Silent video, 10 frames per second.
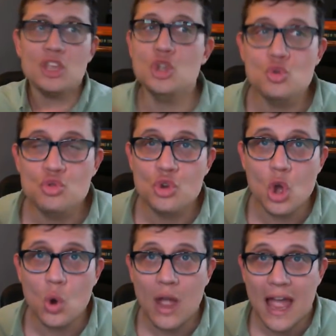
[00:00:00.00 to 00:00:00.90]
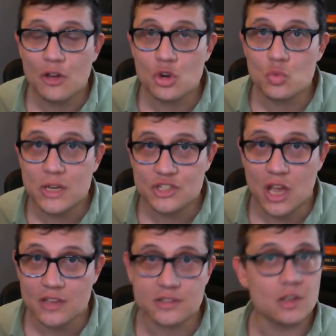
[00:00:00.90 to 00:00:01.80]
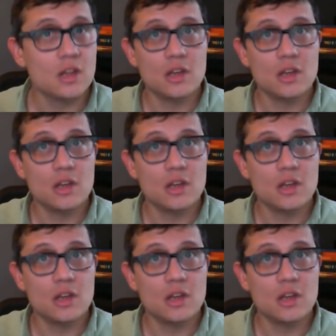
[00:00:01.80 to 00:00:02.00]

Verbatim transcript: you know how to reach us.